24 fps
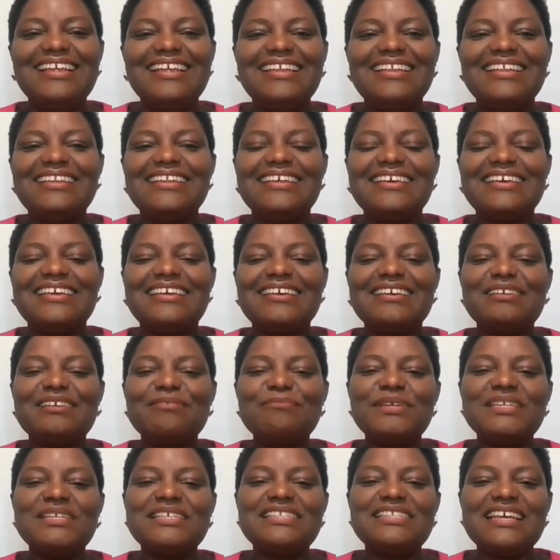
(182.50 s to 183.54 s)
the
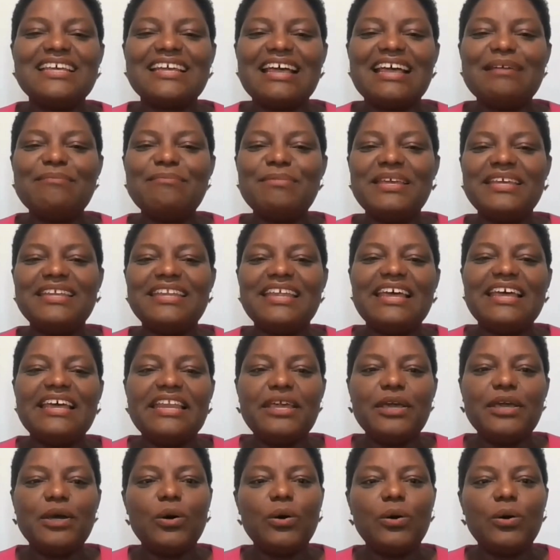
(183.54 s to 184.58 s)
mistake I made
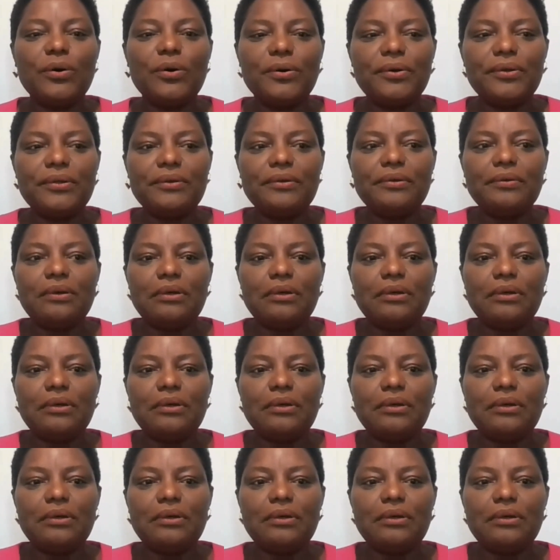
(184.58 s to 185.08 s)
early on,